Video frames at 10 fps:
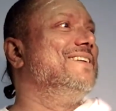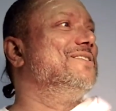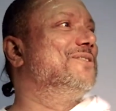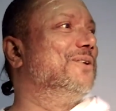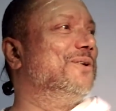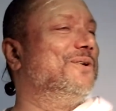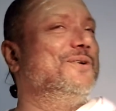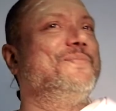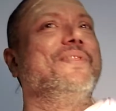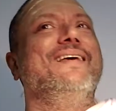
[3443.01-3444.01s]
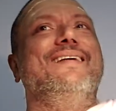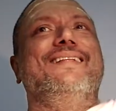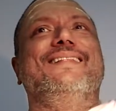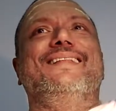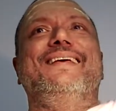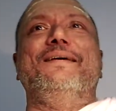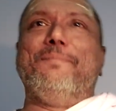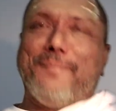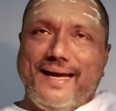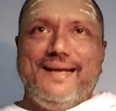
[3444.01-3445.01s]
So the
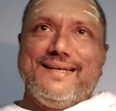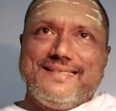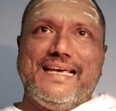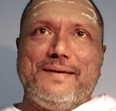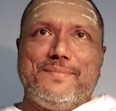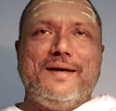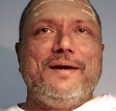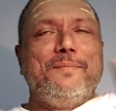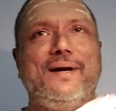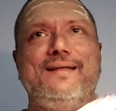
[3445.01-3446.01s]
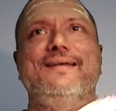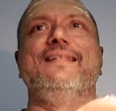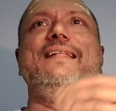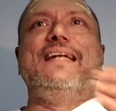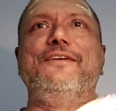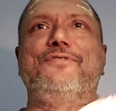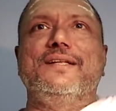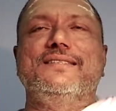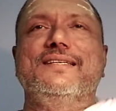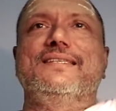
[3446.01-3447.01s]
mind same, but the
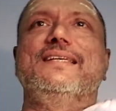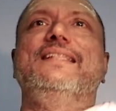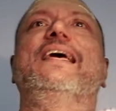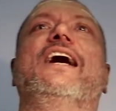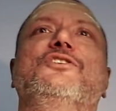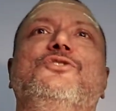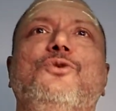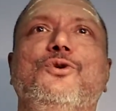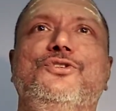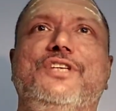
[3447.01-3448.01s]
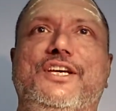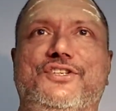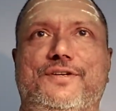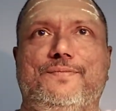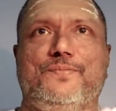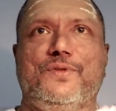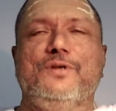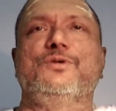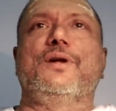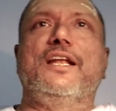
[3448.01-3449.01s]
difference is the association.
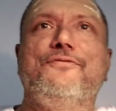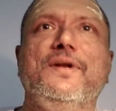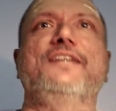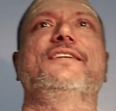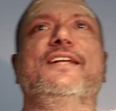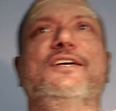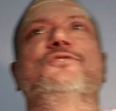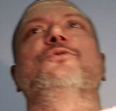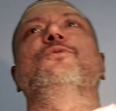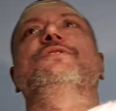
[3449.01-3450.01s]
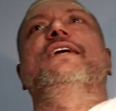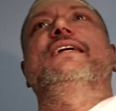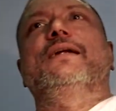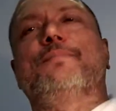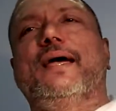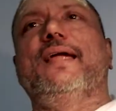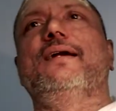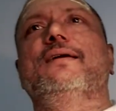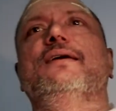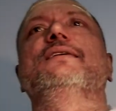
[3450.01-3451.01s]
So reflection associated mind
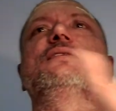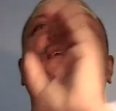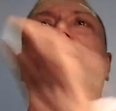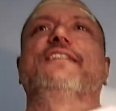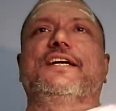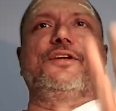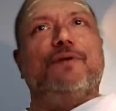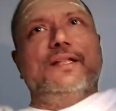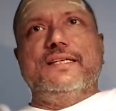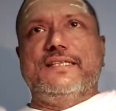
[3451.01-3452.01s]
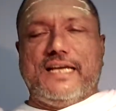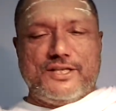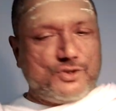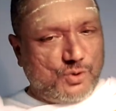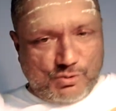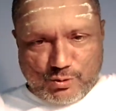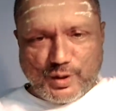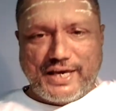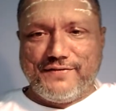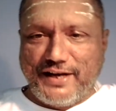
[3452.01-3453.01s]
is the adjective in the second school.
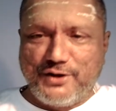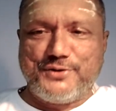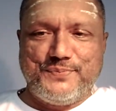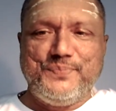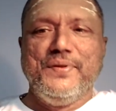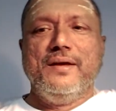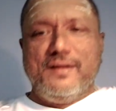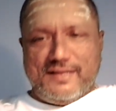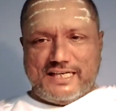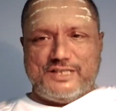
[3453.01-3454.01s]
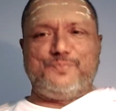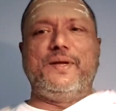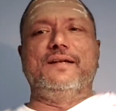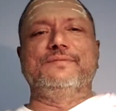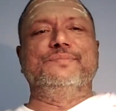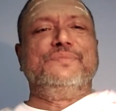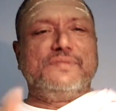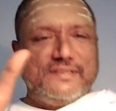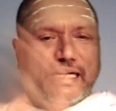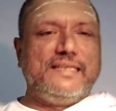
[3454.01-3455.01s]
Okay, very good. Tasmin
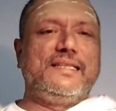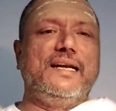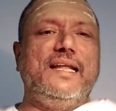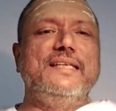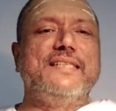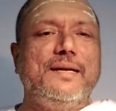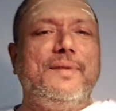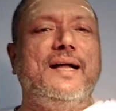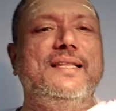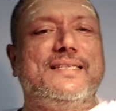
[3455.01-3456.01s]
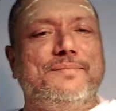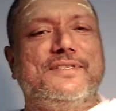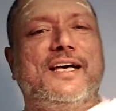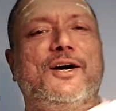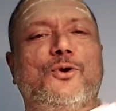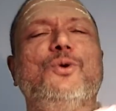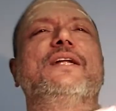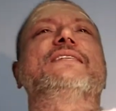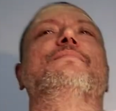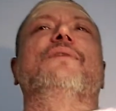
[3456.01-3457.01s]
Chaitanya Janmadi Samsaro na
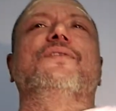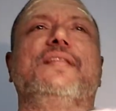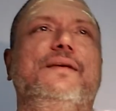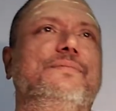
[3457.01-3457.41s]
sambhavati.